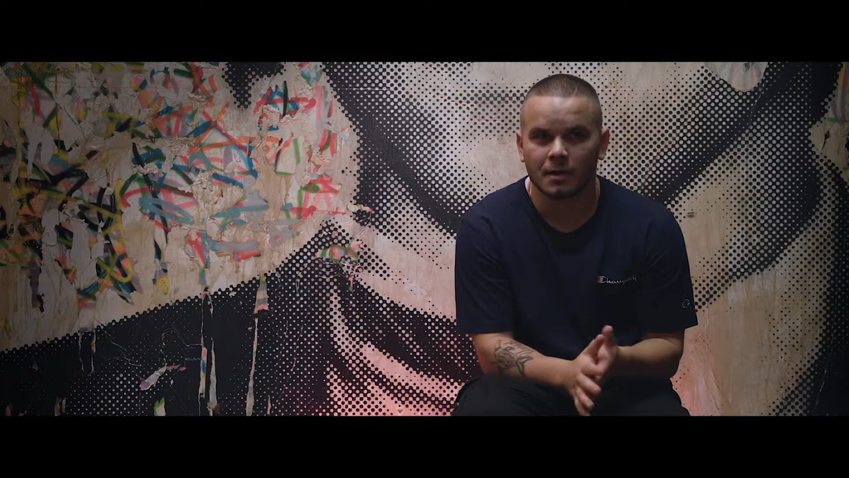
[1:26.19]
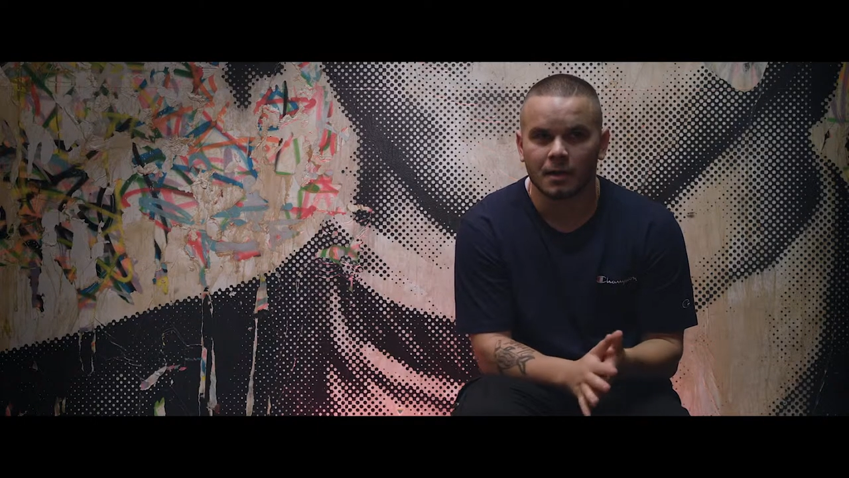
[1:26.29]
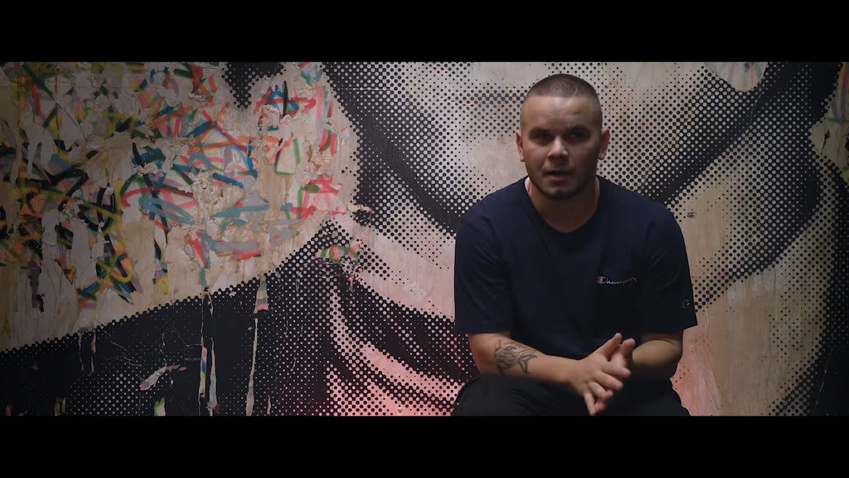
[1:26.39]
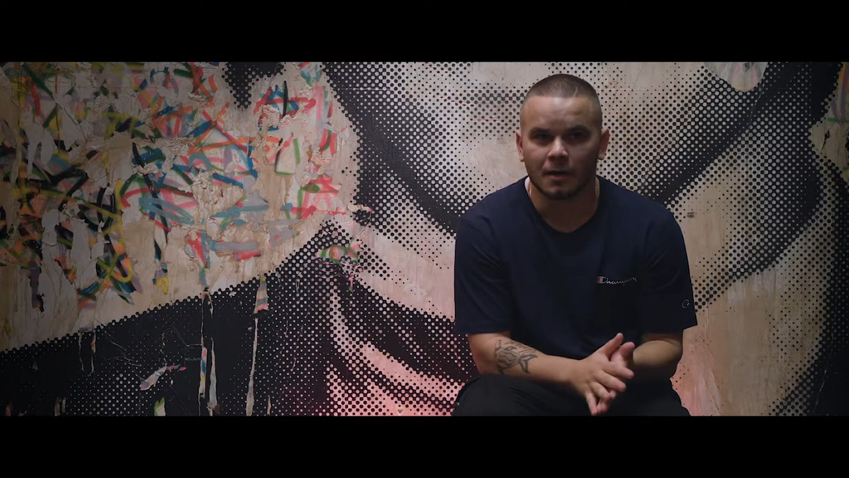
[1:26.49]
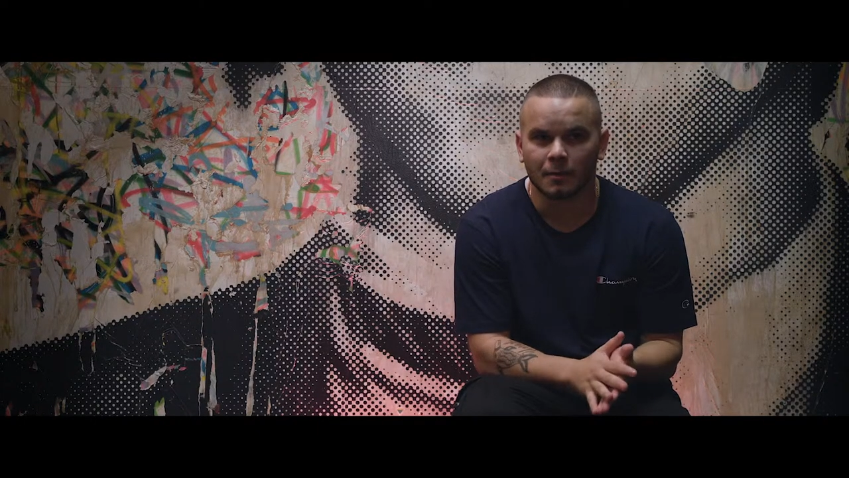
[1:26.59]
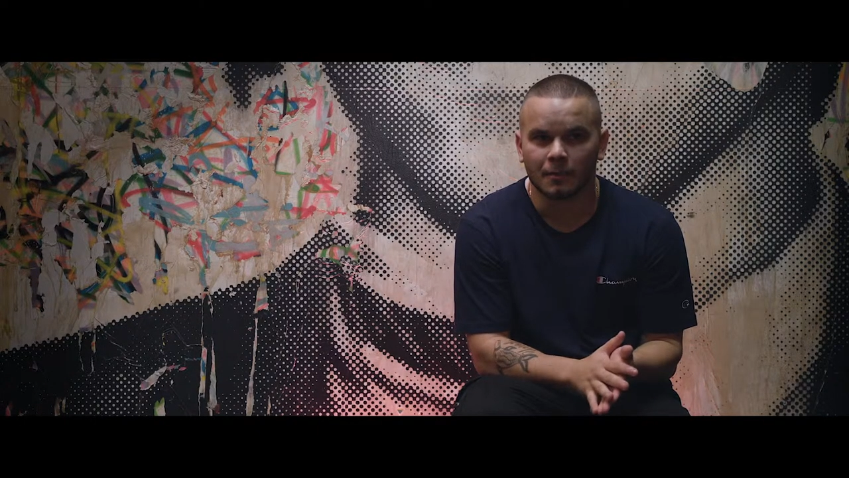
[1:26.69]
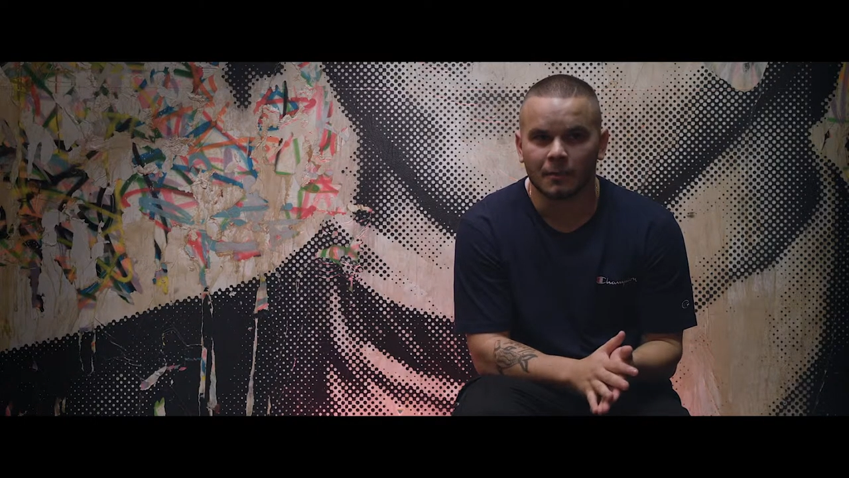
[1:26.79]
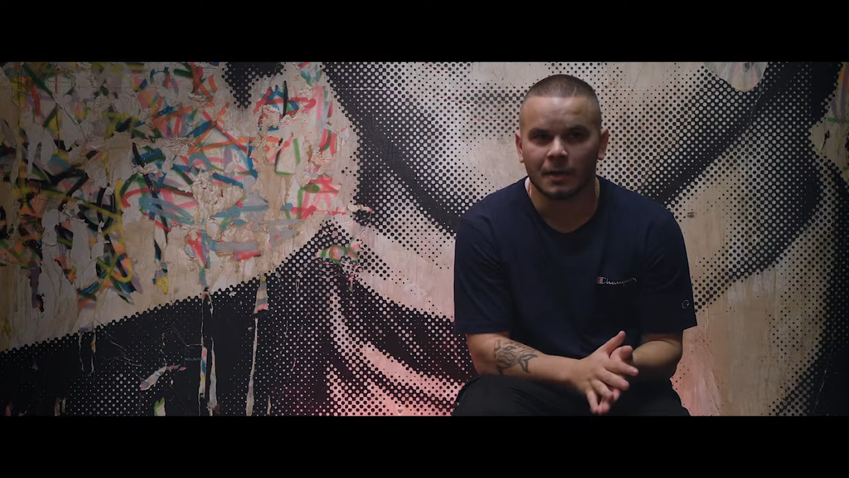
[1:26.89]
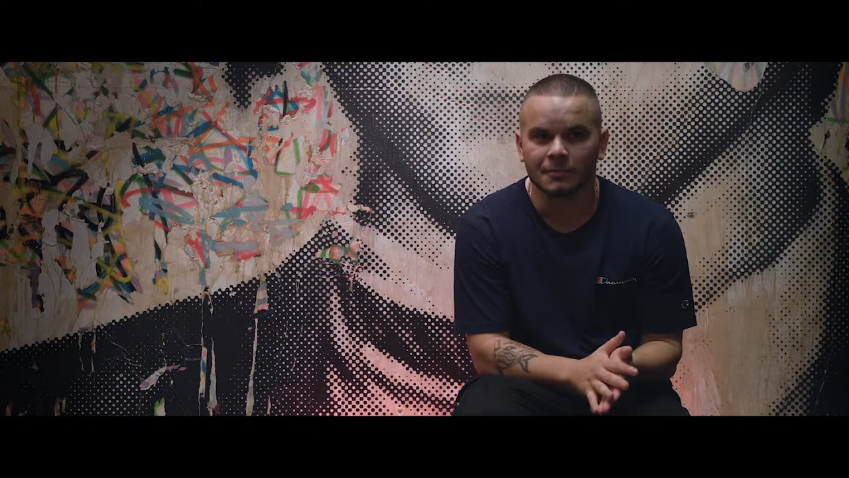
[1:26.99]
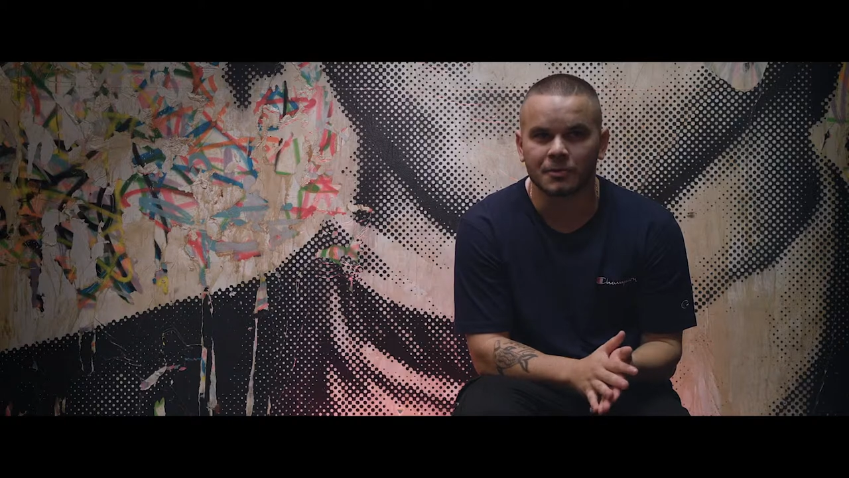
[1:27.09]
Um,
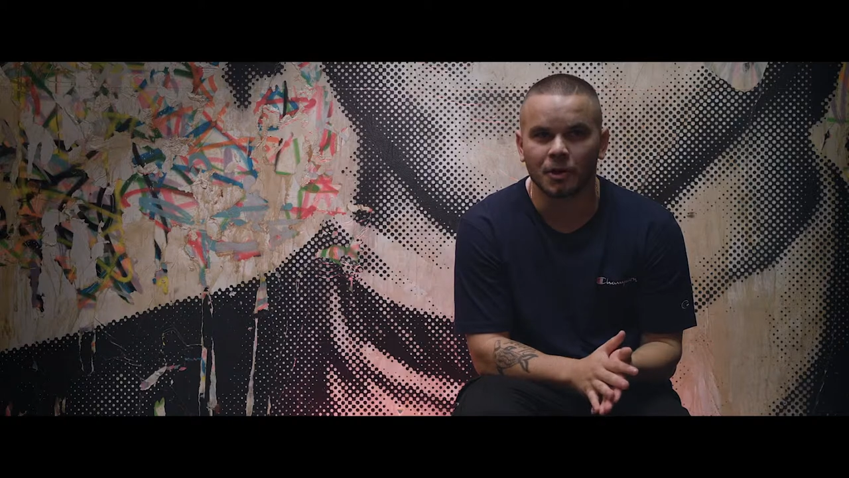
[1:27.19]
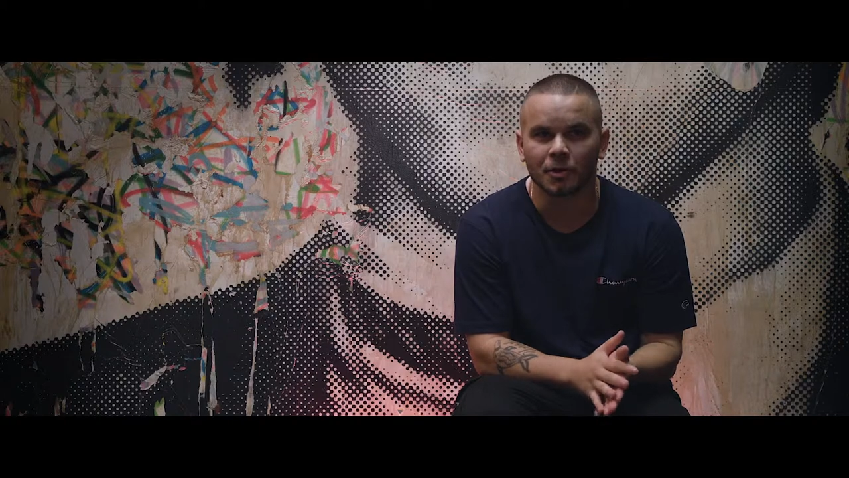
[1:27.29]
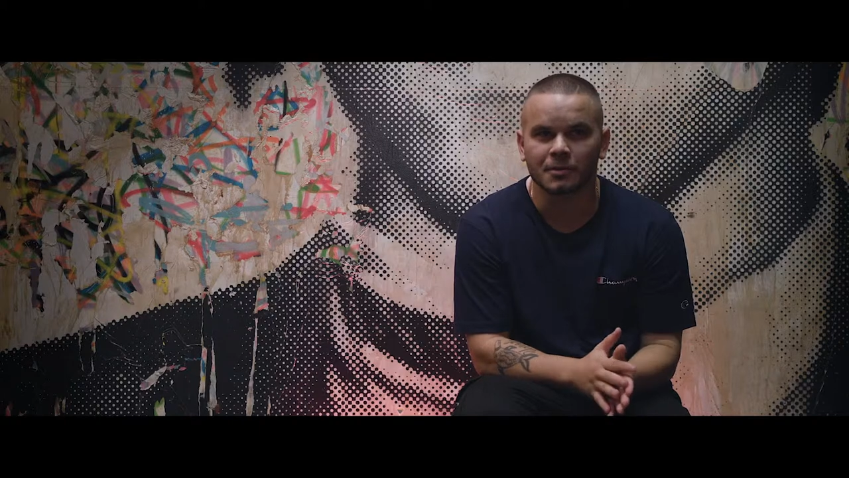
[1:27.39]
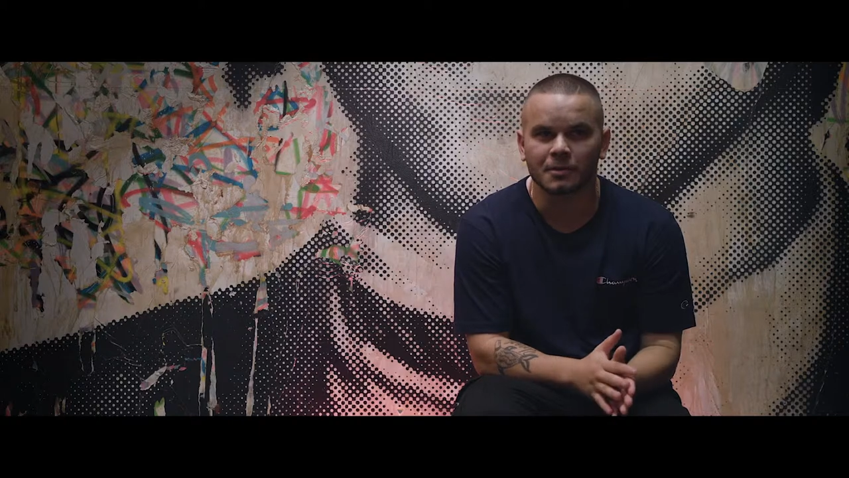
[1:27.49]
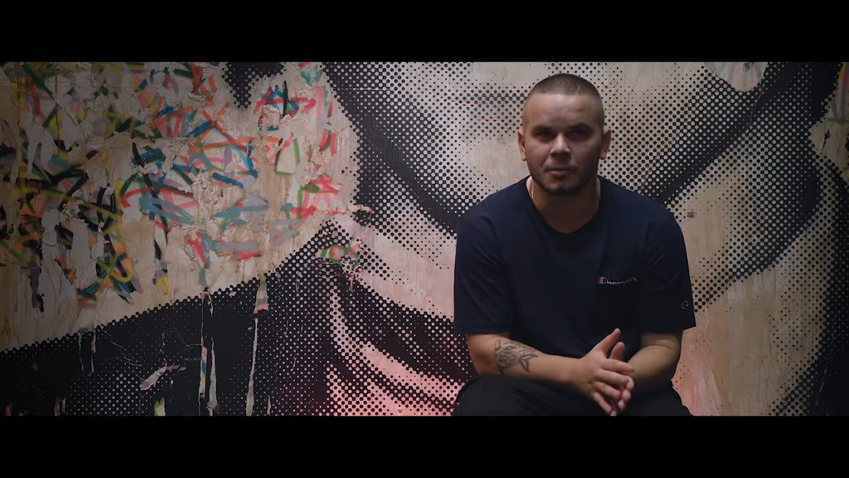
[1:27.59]
and if you notice,